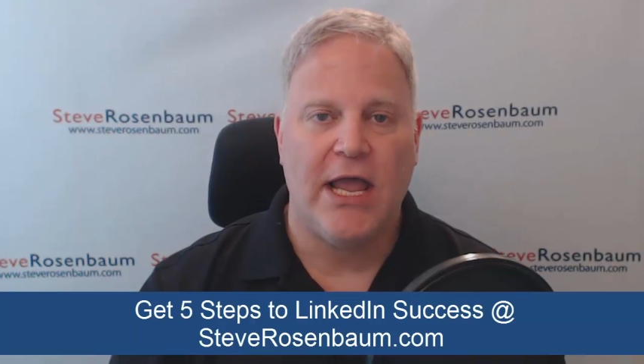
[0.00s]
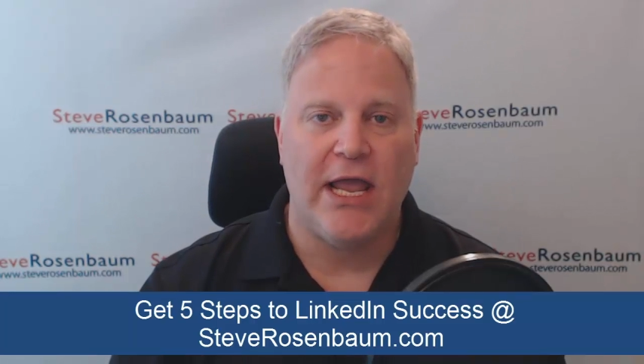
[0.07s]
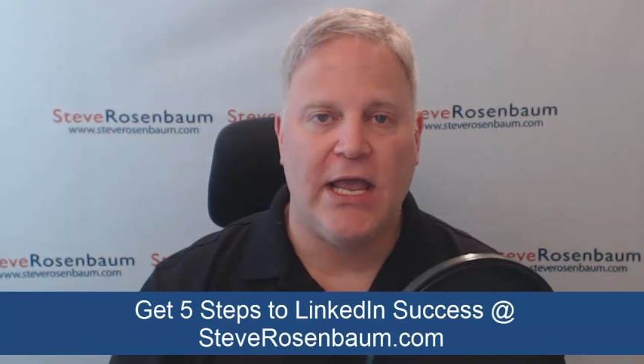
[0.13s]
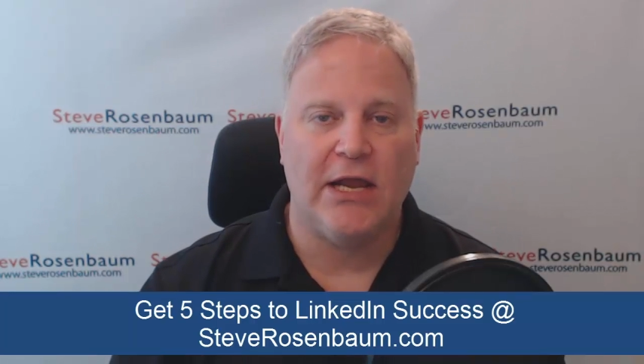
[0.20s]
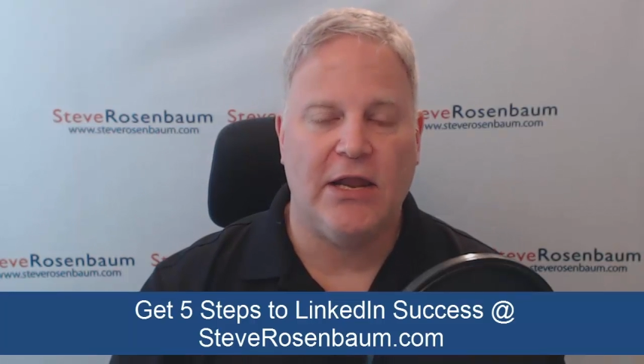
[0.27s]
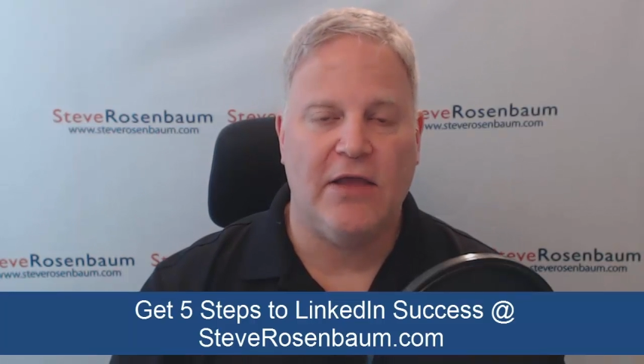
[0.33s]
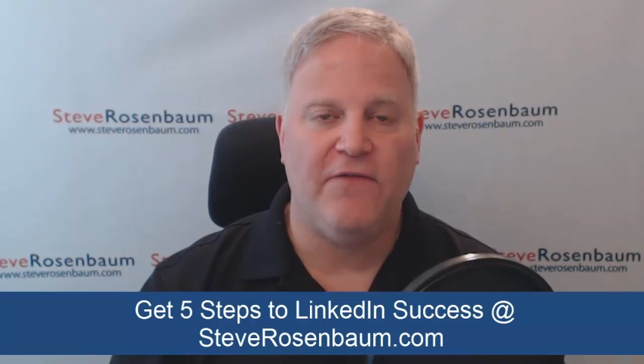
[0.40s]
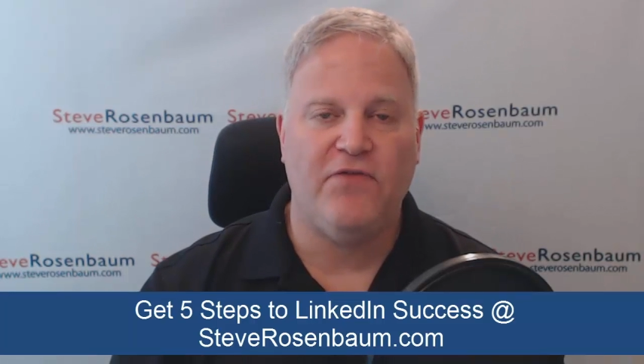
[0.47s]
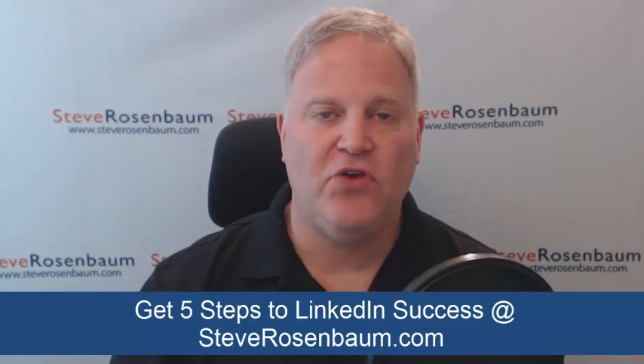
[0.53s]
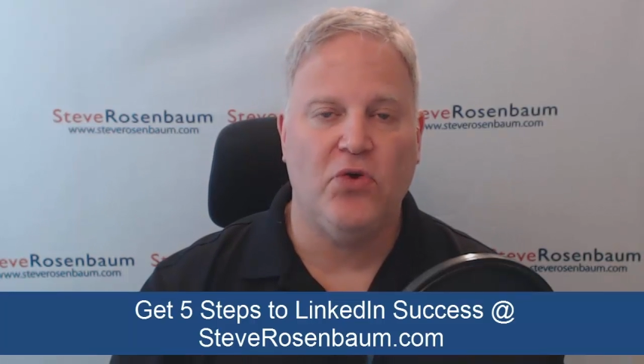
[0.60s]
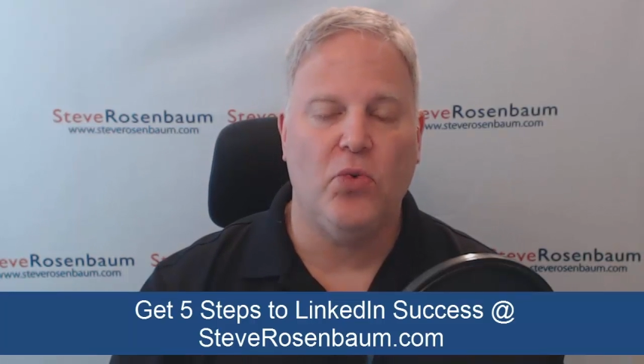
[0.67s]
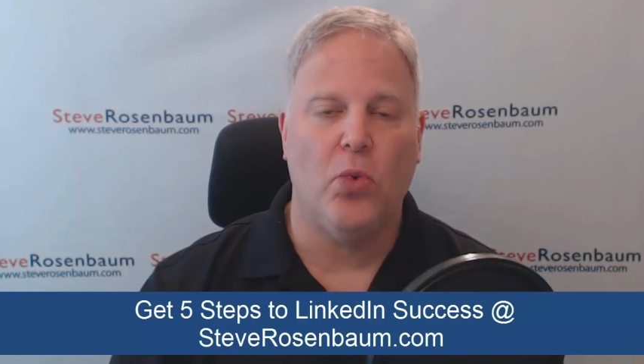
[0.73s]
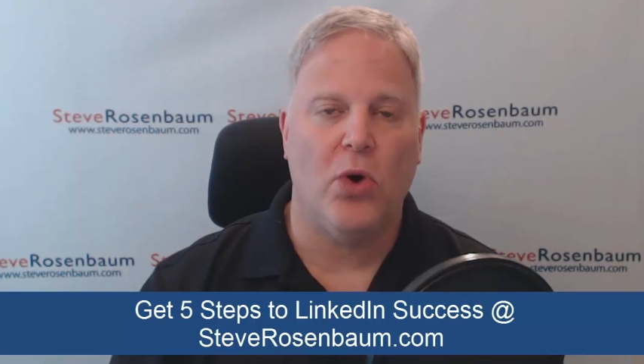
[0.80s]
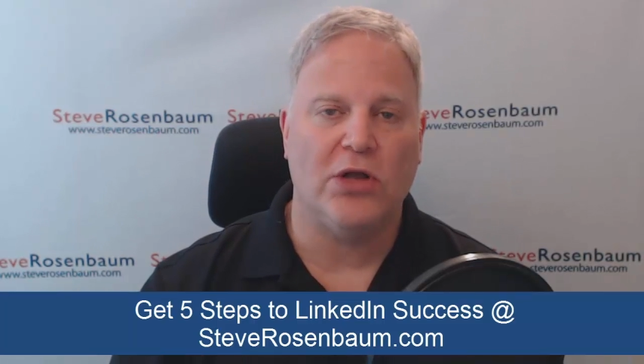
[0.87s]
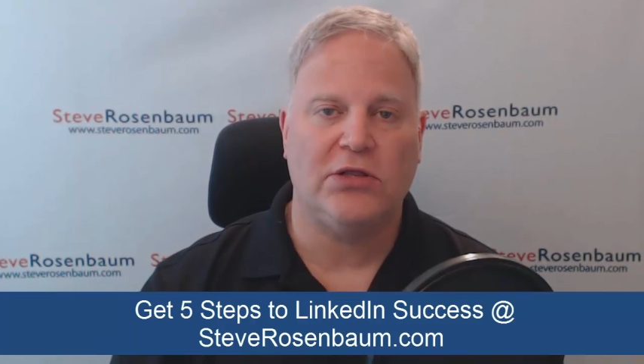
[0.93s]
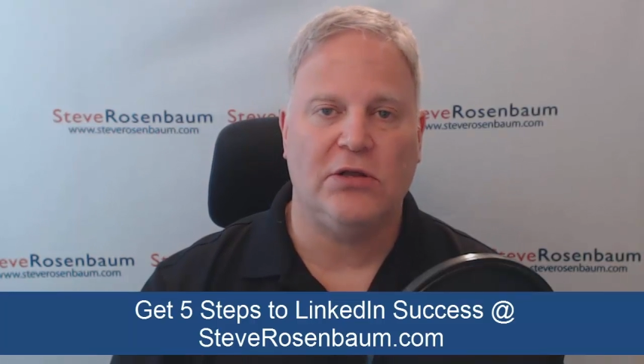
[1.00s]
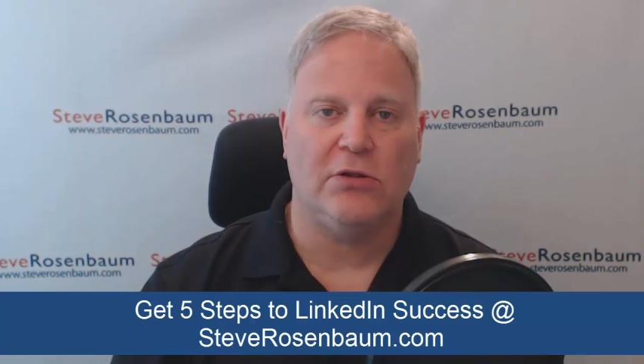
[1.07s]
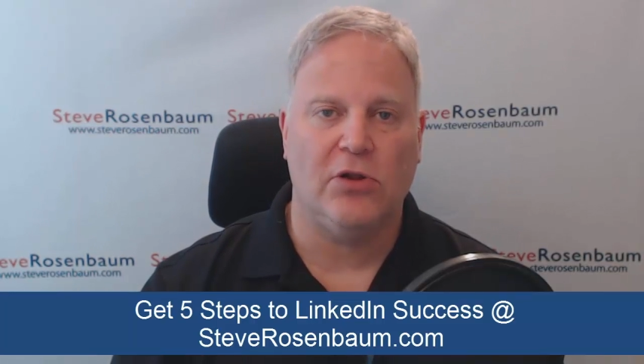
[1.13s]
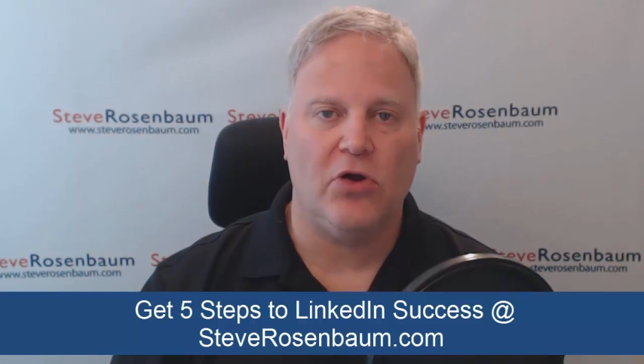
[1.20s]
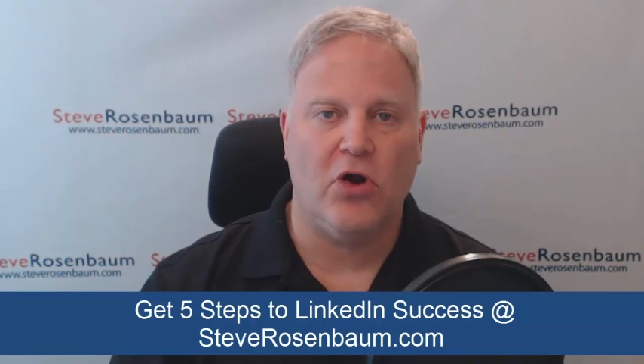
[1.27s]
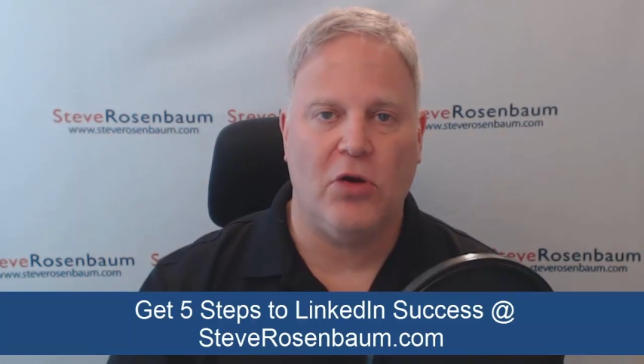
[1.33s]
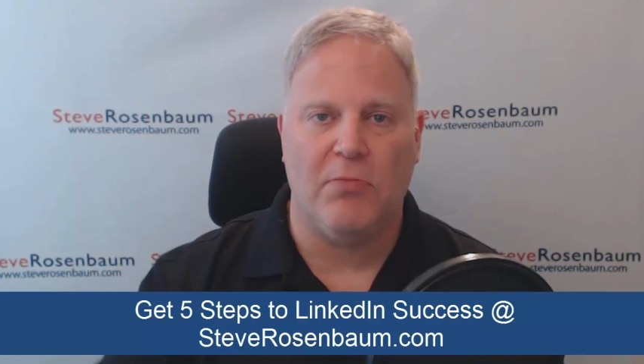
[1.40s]
And if you want to
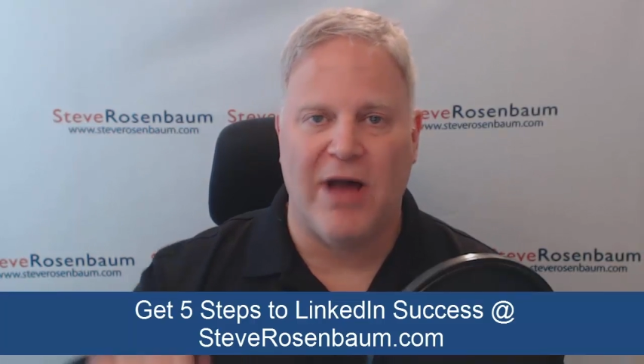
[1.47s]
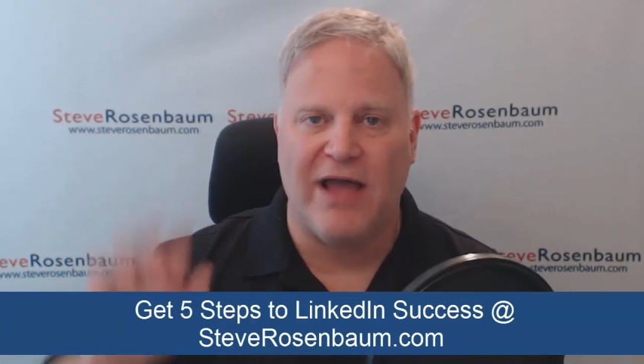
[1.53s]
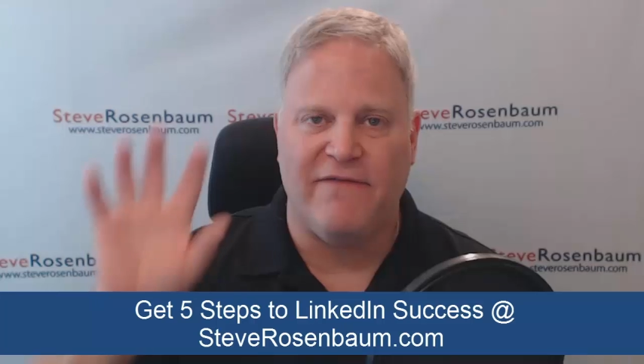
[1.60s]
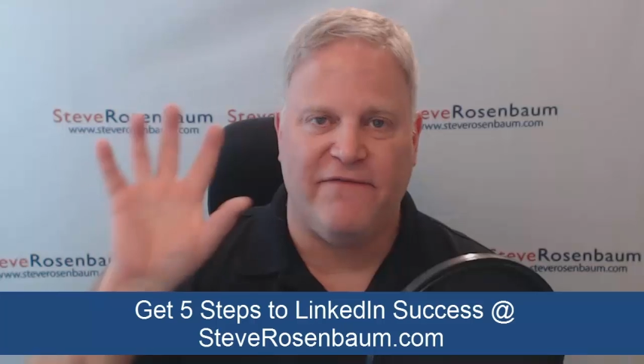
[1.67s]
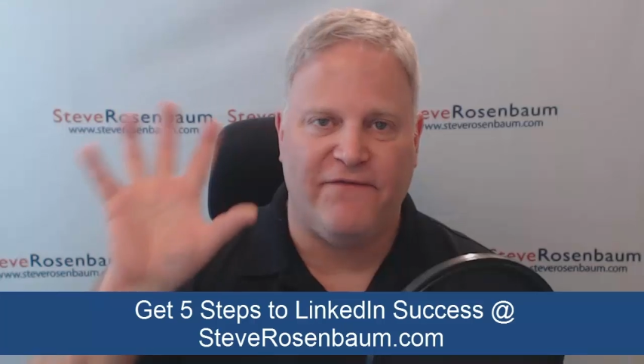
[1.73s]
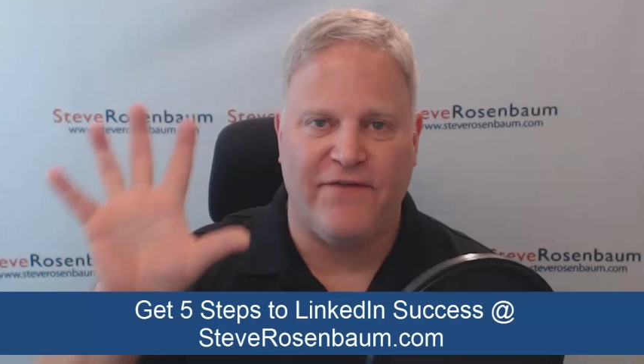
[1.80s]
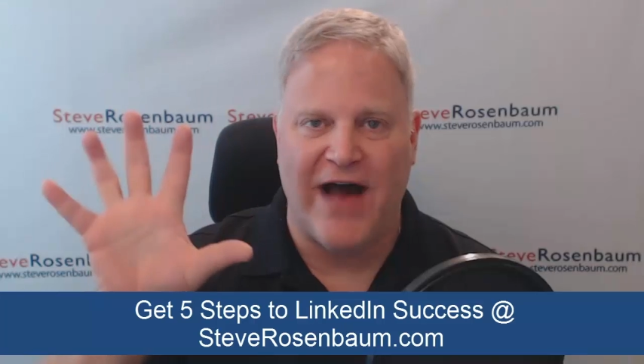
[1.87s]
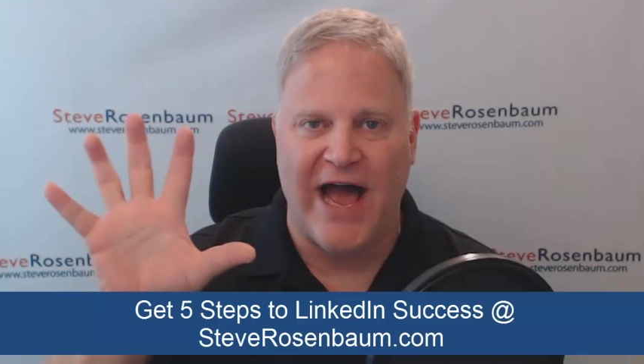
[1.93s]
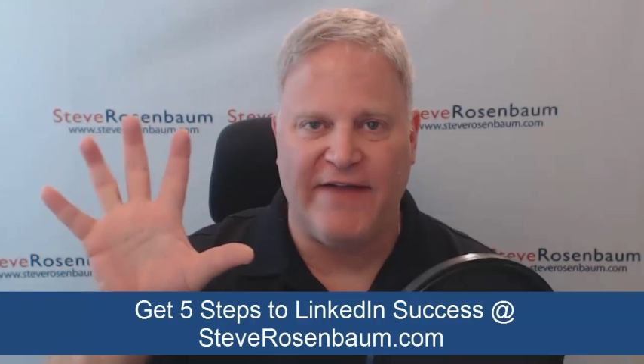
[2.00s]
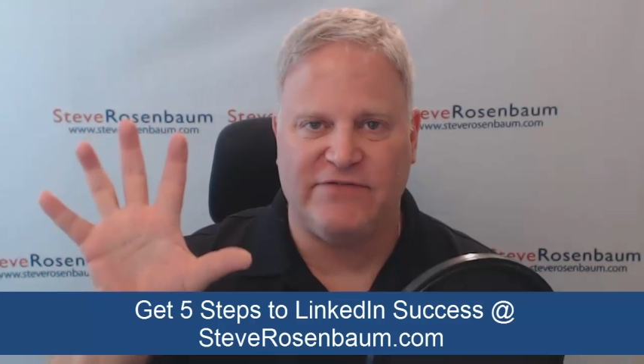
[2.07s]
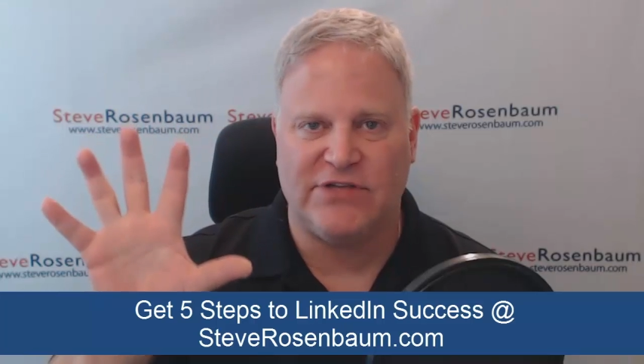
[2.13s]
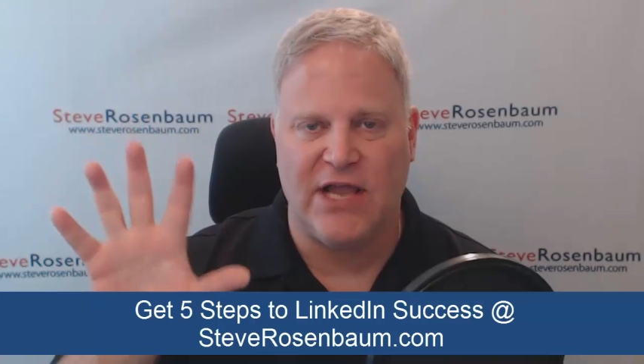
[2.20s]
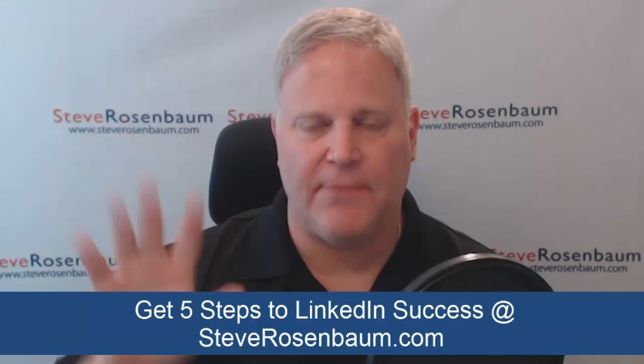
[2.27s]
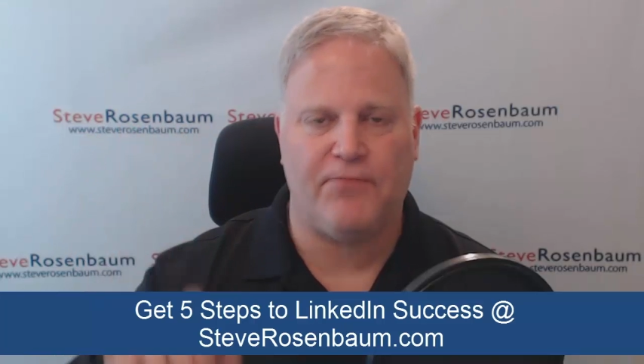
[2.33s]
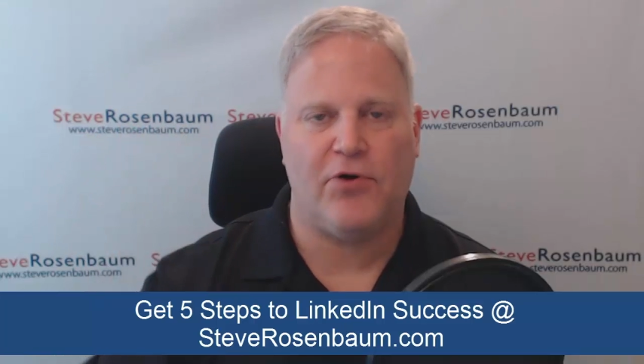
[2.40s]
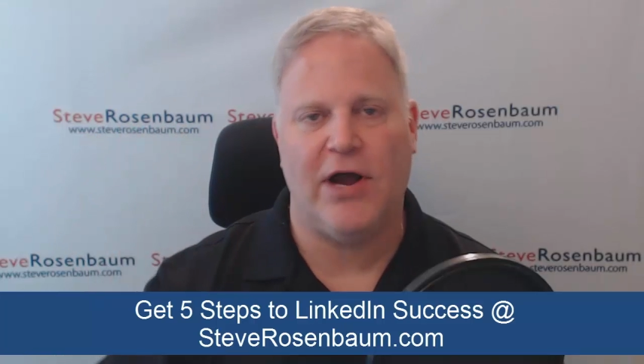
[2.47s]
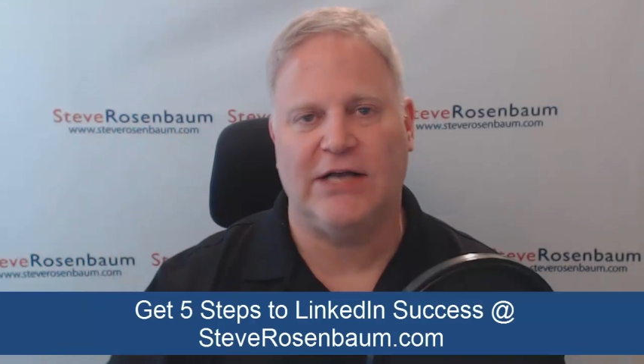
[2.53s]
learn my five-step